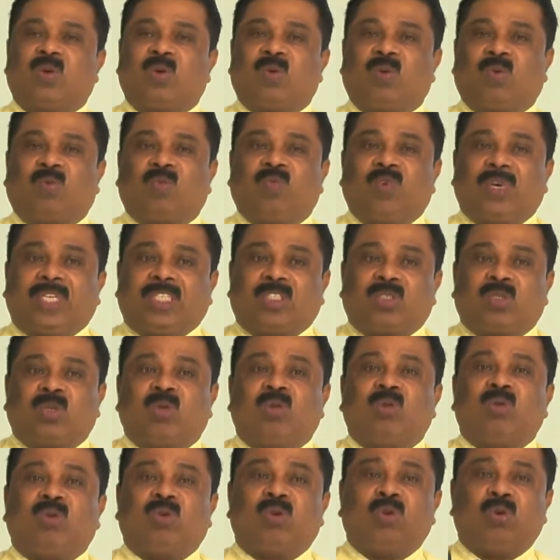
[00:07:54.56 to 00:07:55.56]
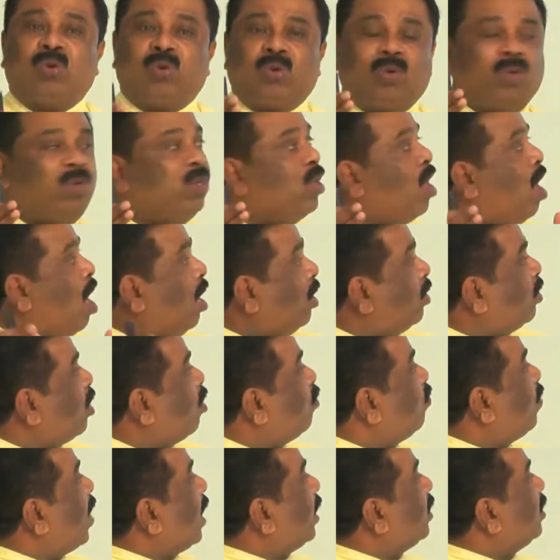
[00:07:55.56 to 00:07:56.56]
which do not
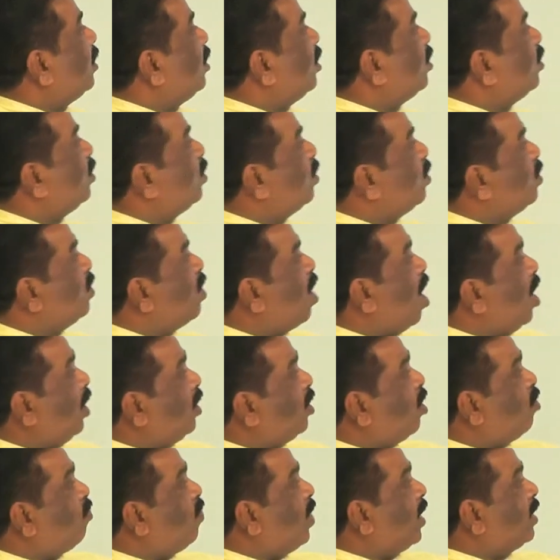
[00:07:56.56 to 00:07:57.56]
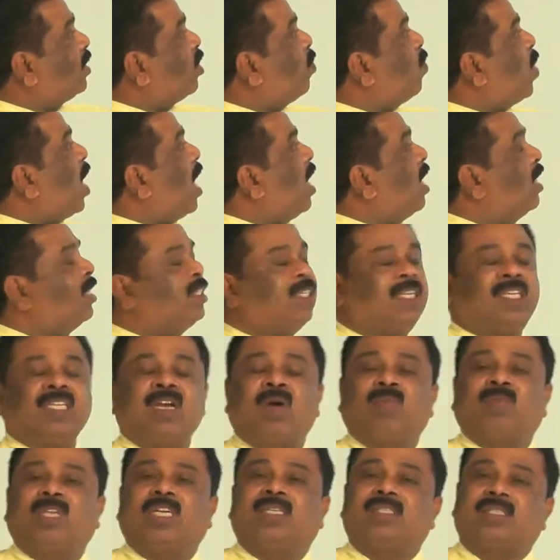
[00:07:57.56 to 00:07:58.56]
affect the balancing
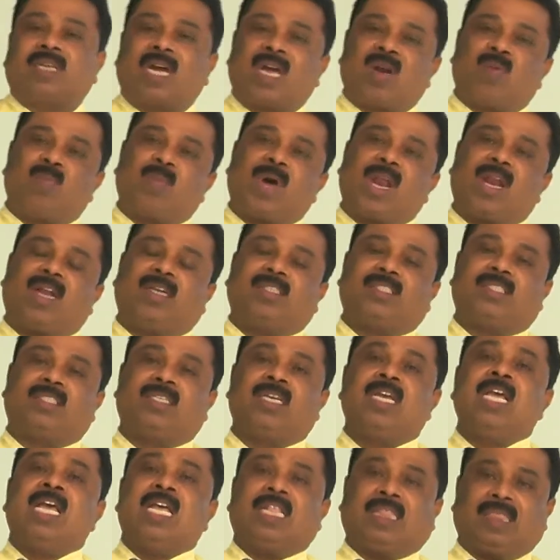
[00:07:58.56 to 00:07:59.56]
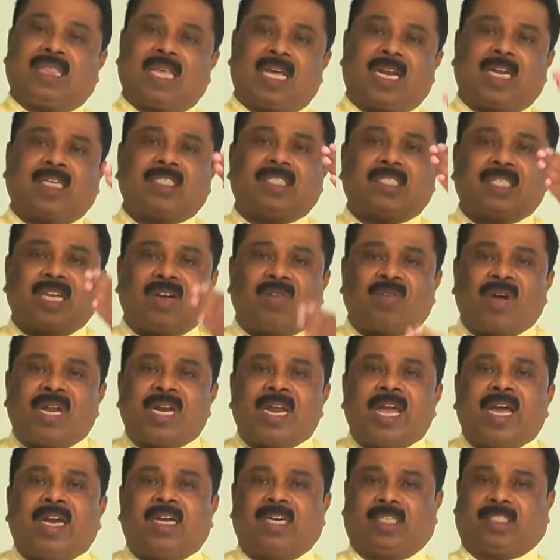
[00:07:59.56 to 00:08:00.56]
of the trial balance. There are 7
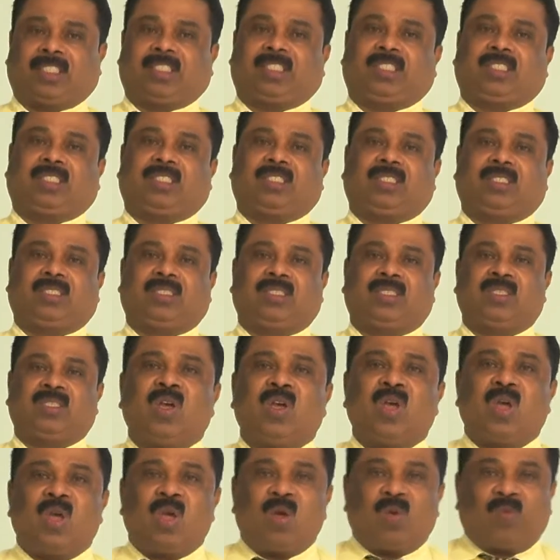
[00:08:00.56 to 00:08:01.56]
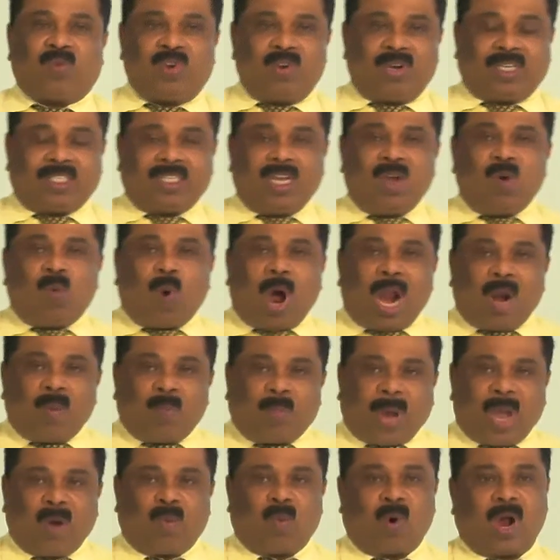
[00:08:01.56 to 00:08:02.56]
errors. We will see one
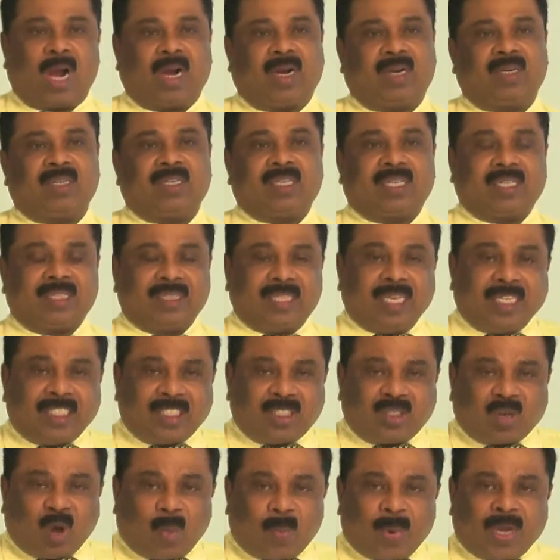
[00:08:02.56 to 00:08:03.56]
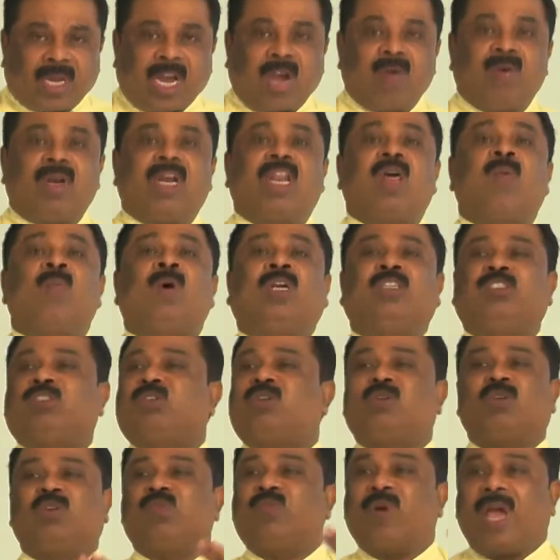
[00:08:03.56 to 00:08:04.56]
by one. This topic I will
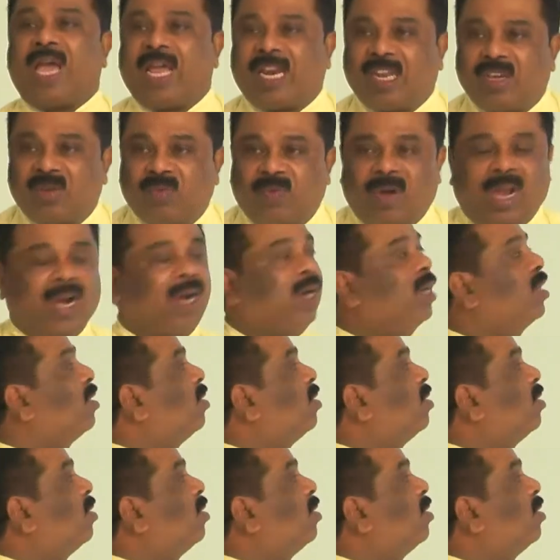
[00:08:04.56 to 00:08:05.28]
demonstrate very well.